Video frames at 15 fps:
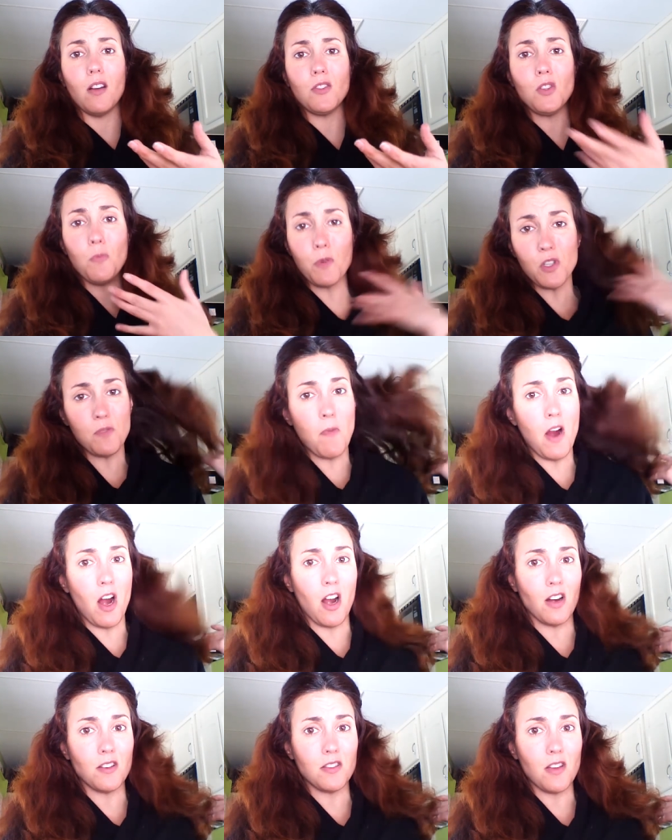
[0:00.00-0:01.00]
Super
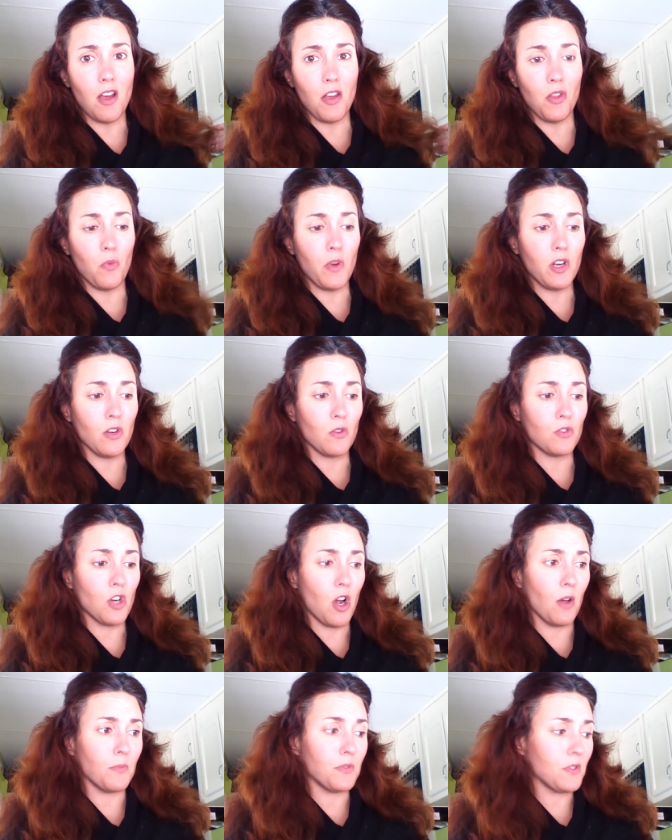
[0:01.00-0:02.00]
smart on the window
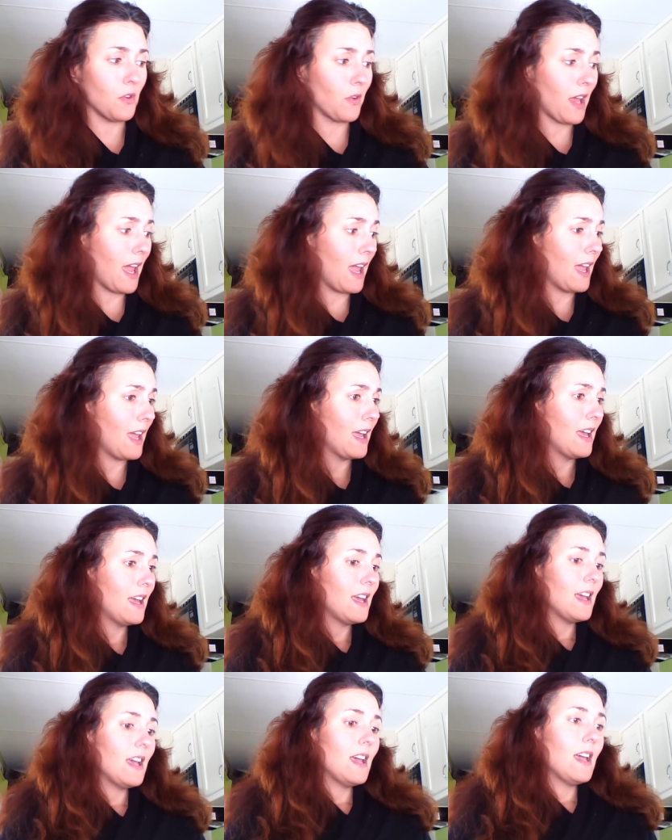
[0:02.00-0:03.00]
jobs, okay?
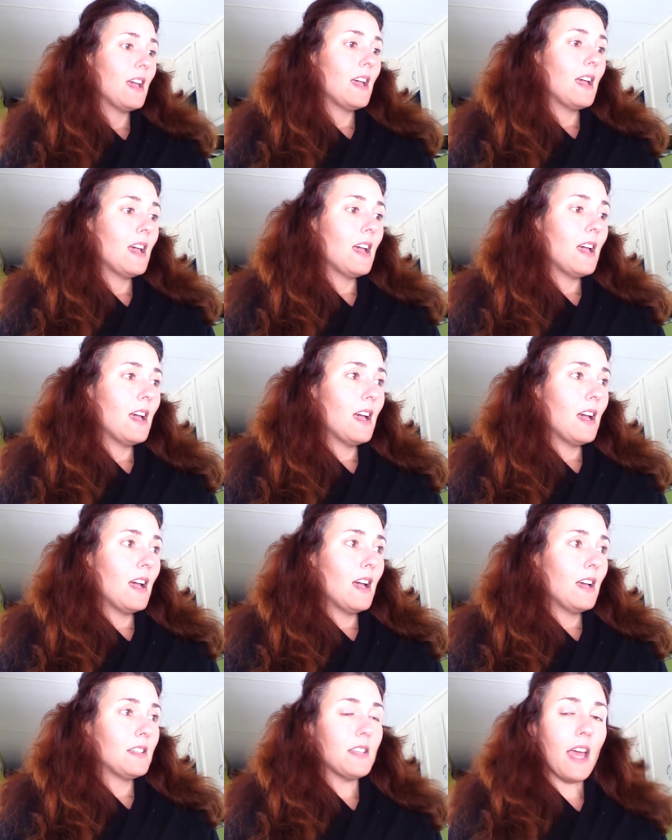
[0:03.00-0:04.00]

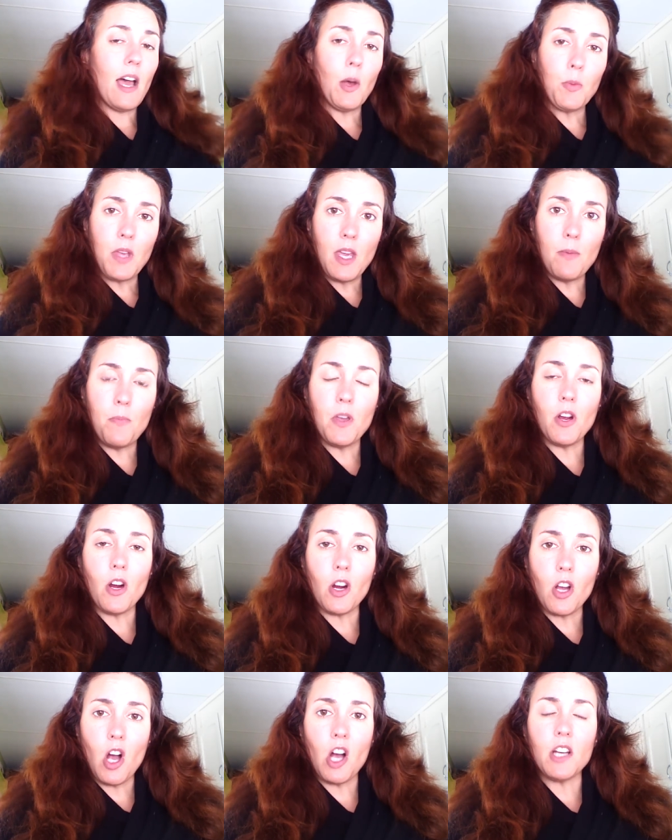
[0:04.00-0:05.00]
To help keep your
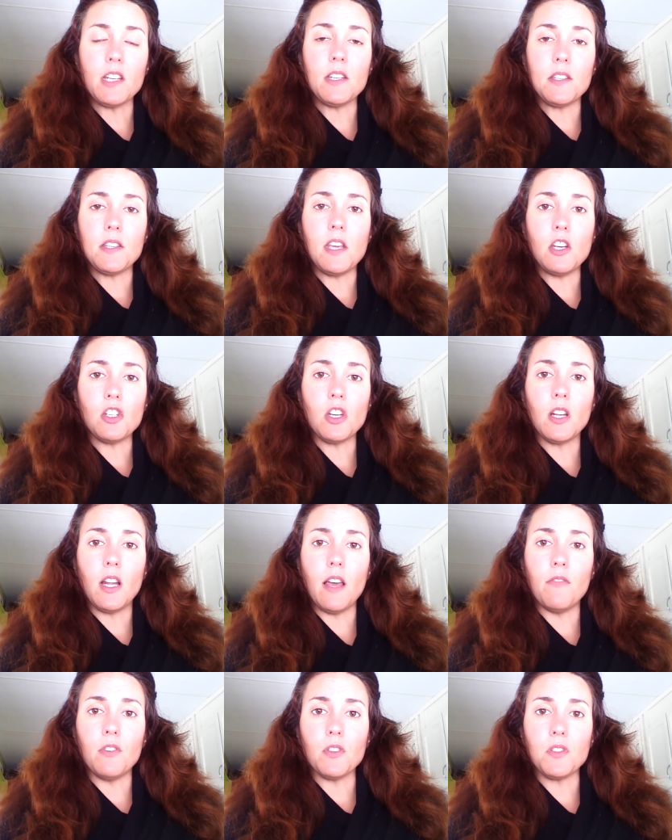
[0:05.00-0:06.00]
condensation
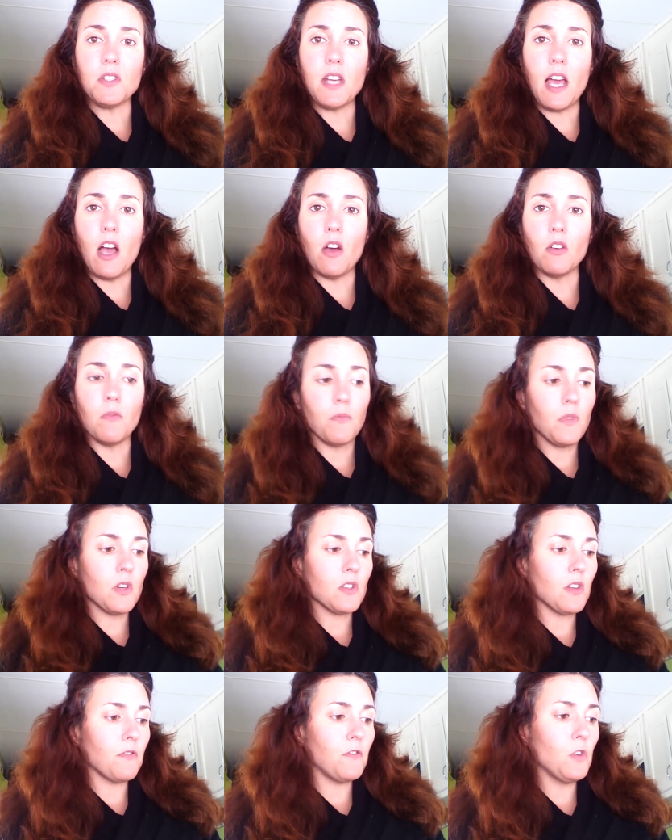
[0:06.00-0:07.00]
levels down,
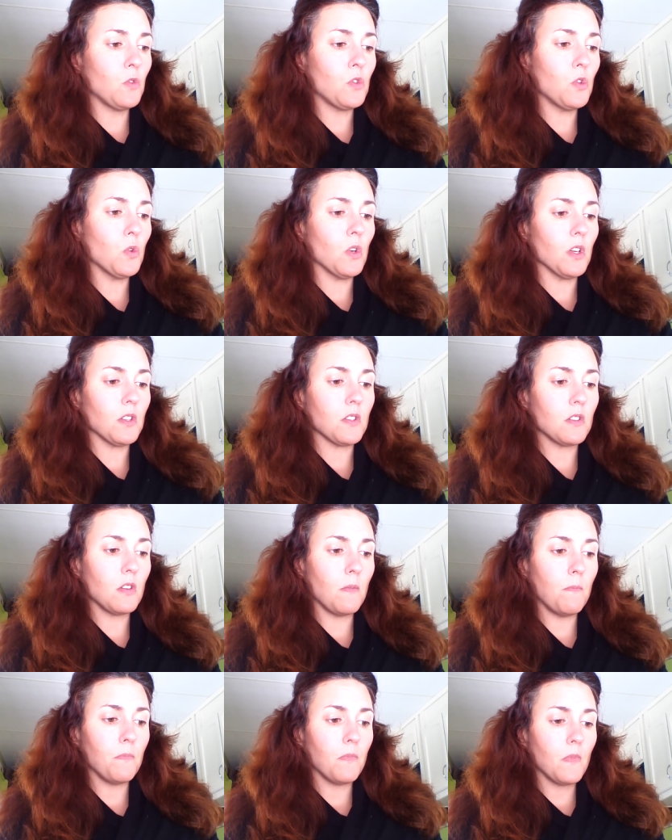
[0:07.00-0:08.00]
there's a few tools.
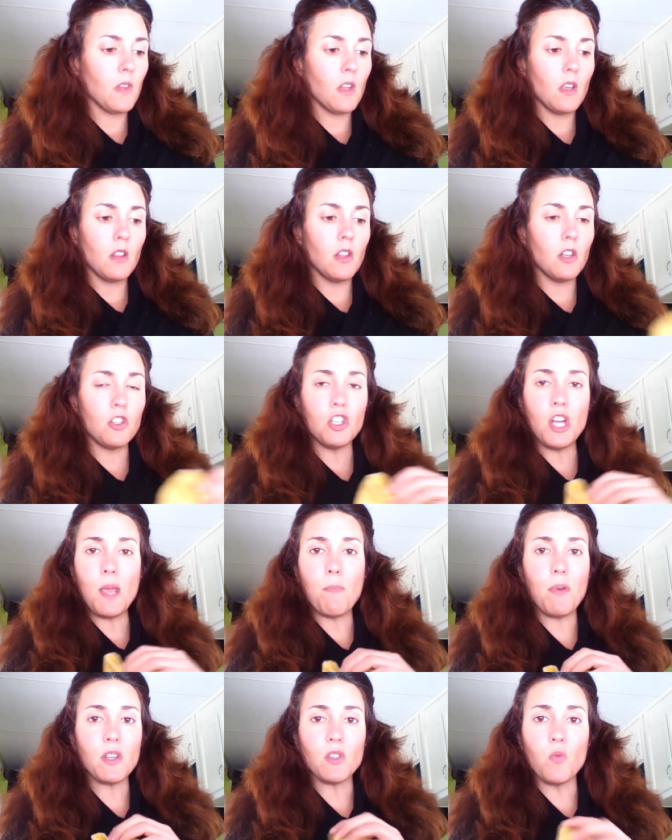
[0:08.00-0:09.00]
The
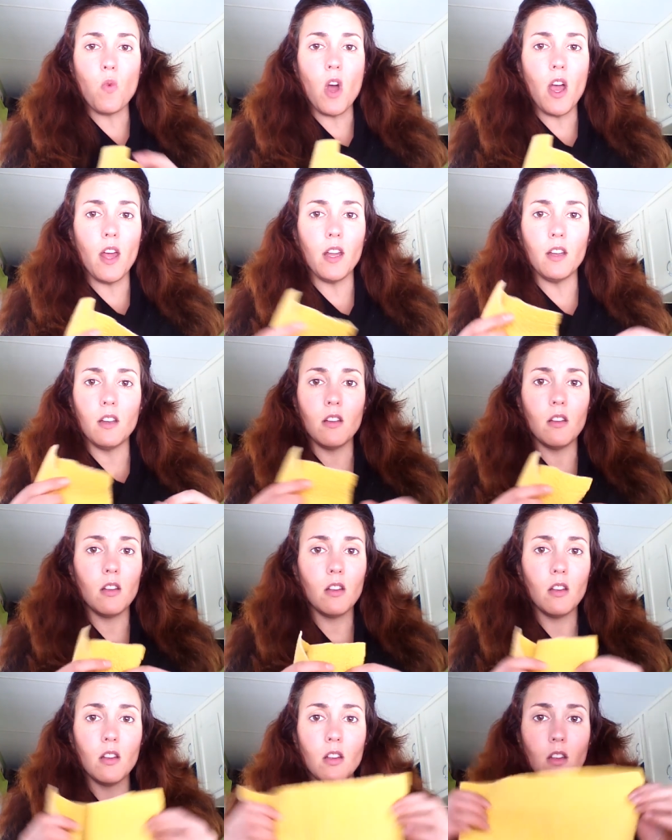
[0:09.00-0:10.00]
cheapest one,
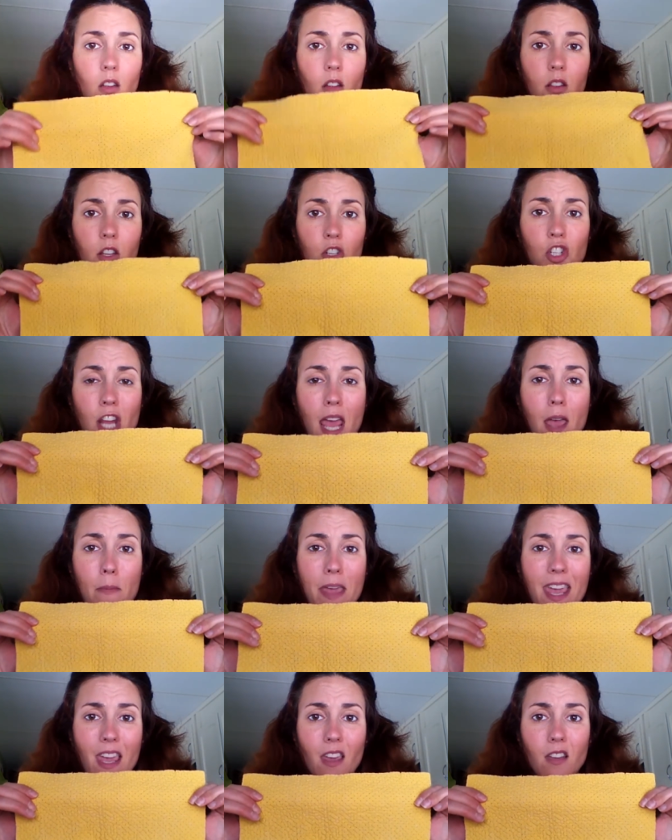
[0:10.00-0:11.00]
the
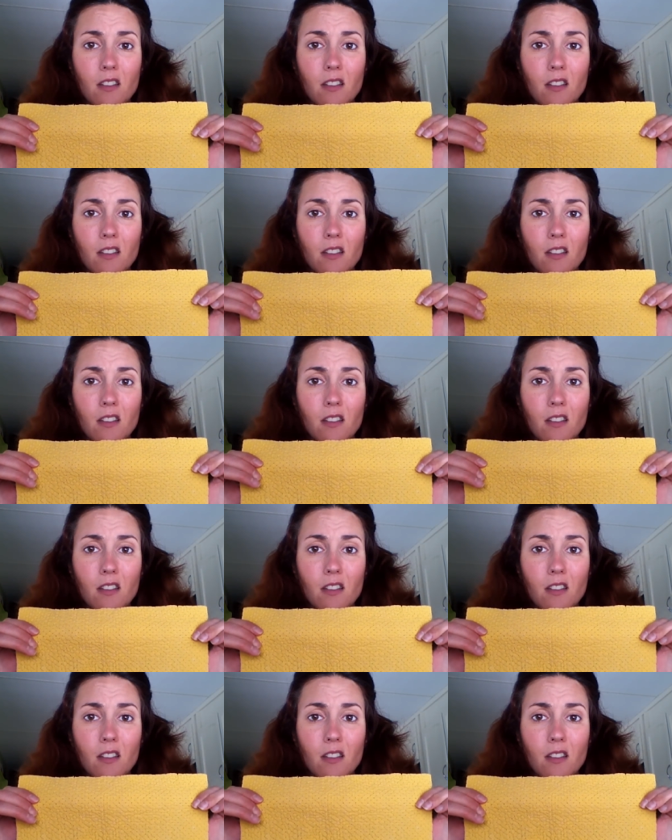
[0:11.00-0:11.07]
chamois.